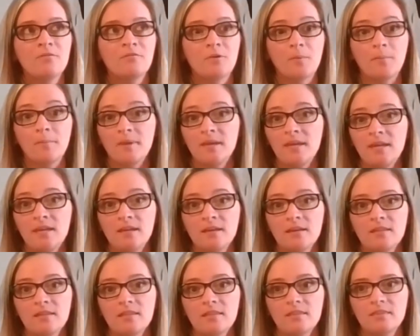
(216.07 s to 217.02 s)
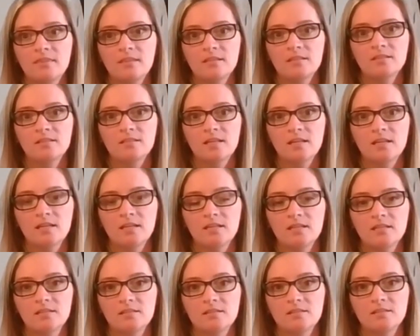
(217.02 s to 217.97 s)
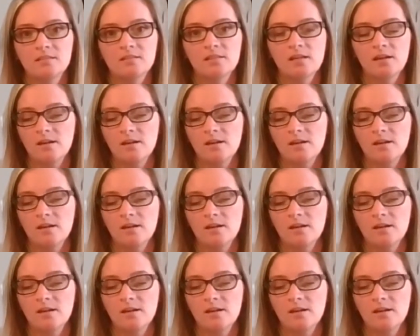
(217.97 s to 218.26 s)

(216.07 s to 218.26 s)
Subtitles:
For me, this is,